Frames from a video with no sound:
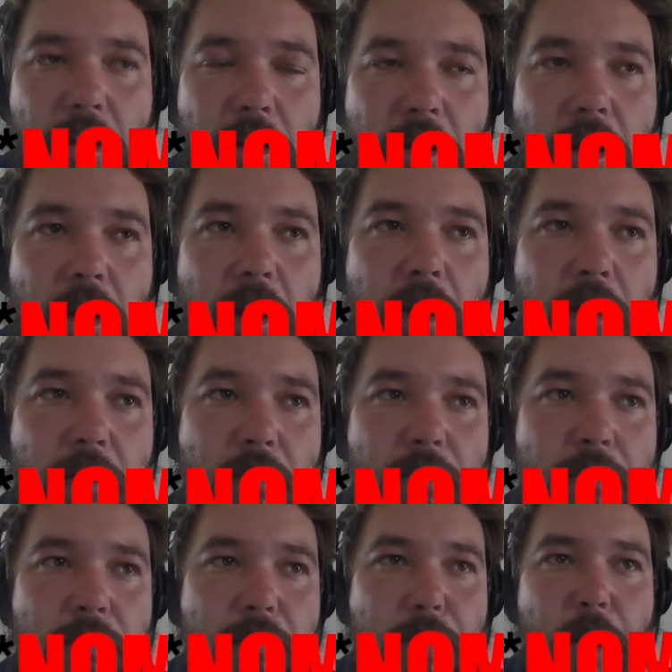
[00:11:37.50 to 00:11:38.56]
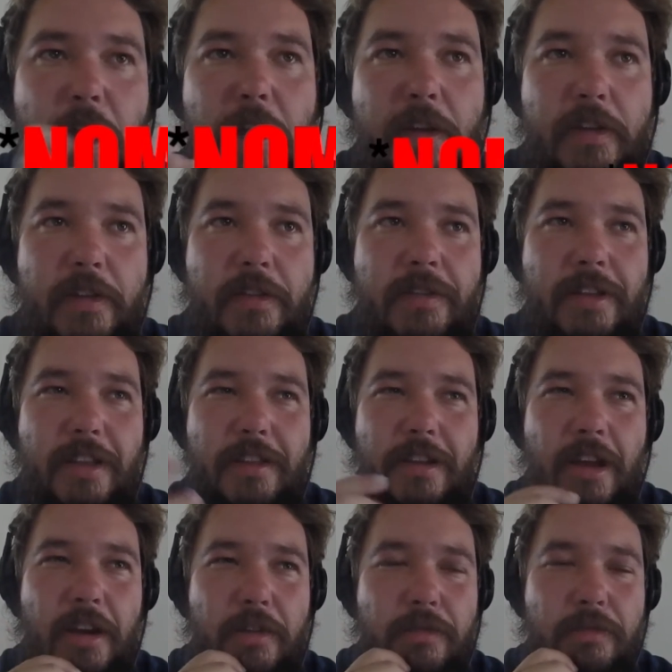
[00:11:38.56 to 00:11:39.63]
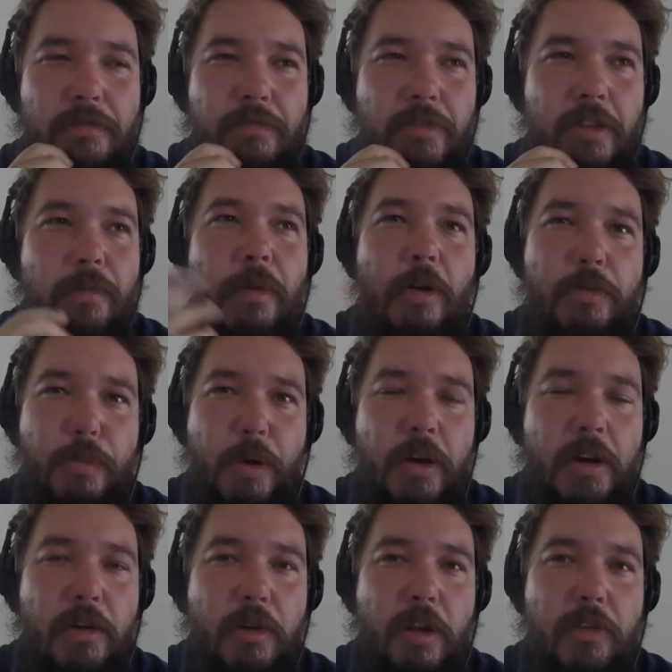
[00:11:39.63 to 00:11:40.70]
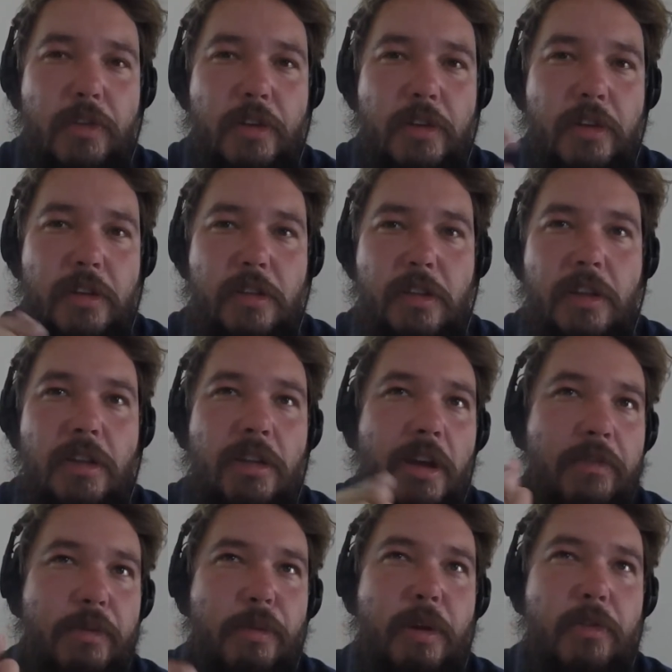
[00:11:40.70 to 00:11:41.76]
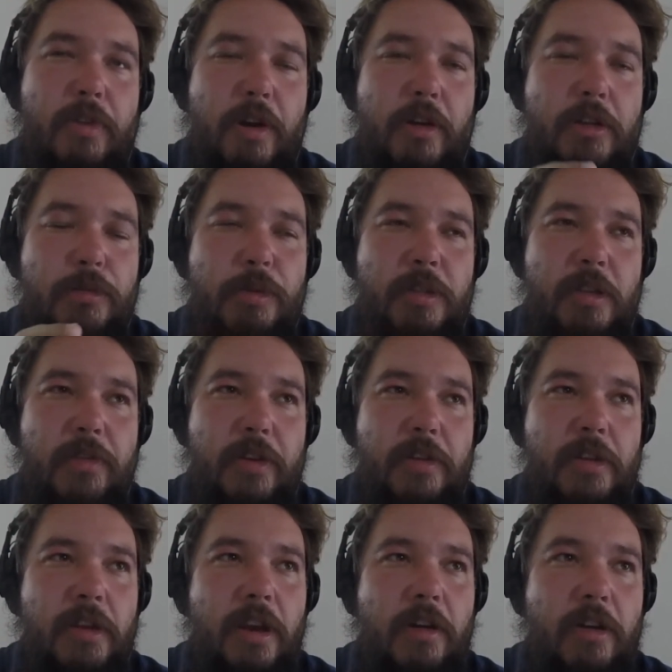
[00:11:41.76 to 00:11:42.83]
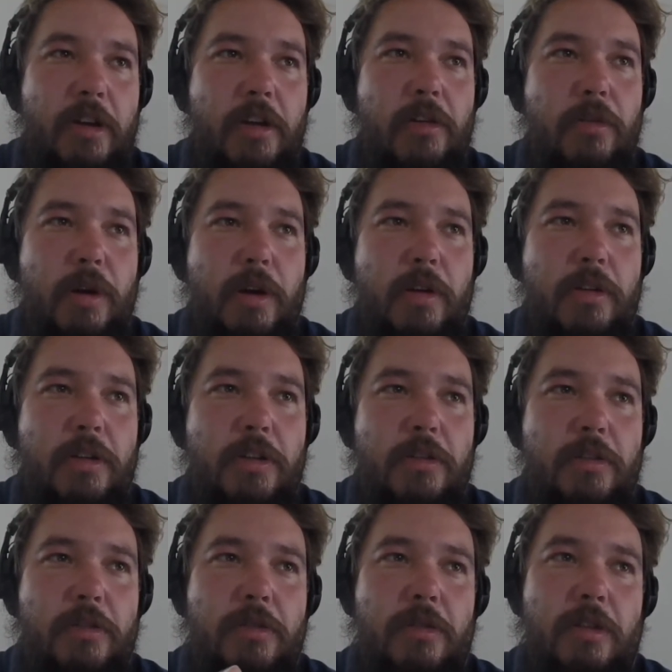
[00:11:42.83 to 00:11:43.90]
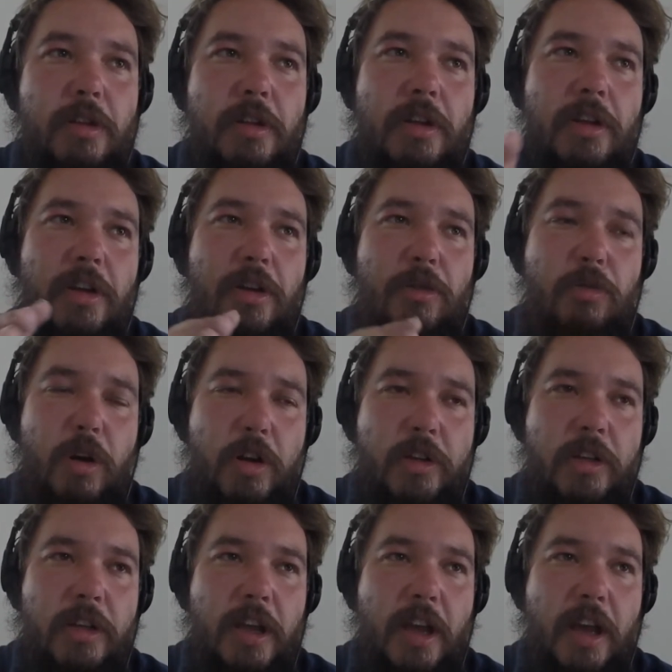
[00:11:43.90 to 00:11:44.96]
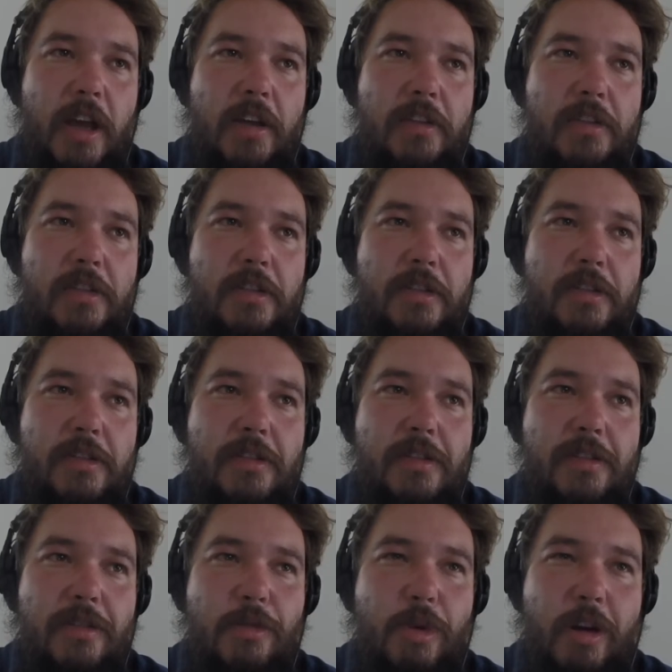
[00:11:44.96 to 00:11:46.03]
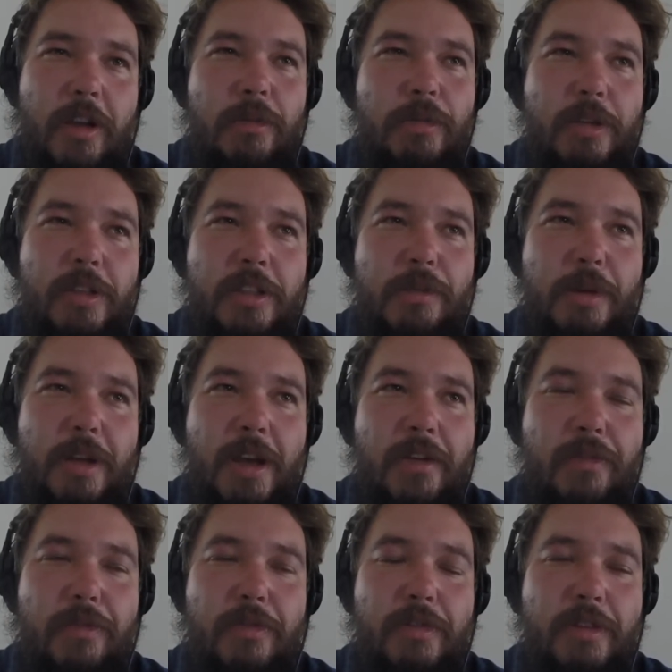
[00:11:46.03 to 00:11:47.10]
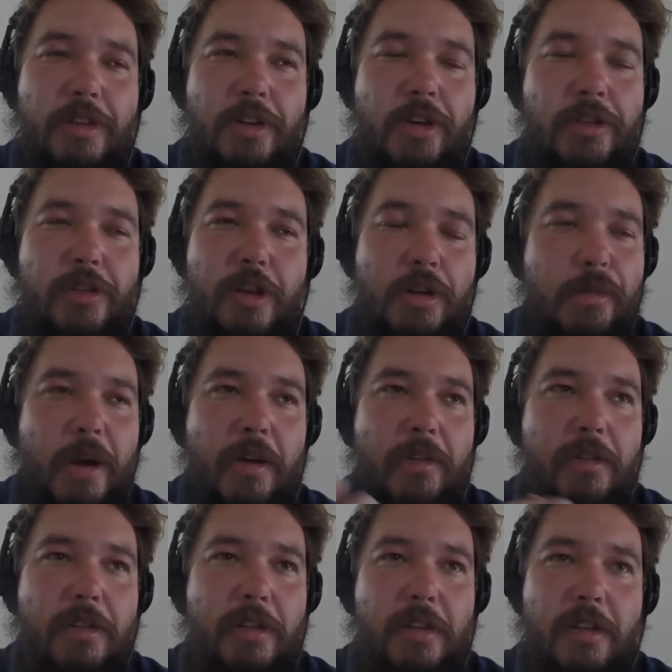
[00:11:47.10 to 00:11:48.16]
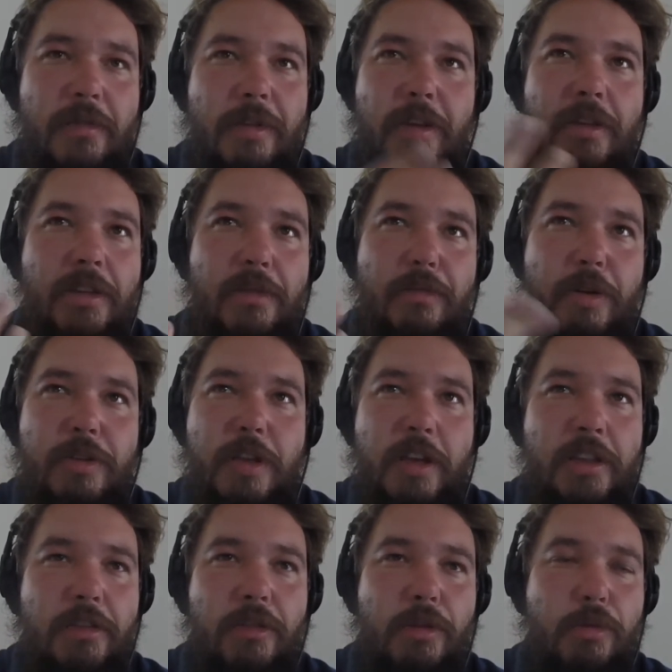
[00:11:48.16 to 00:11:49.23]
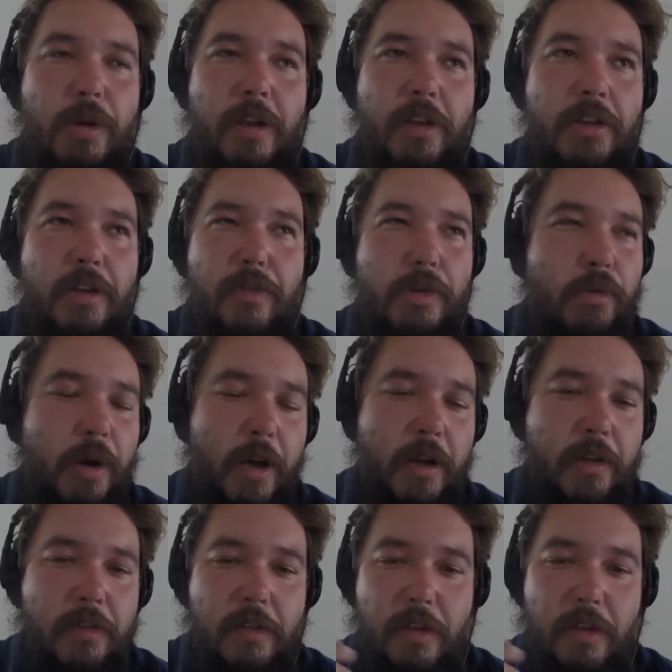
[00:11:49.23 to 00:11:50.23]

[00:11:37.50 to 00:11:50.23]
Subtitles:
but that's kind of for the most part irrelevant. It'd have to be a very specific scenario where you want to cast Walking Ballista, but you have Cursed Totem out. I mean, most likely you could win a different way.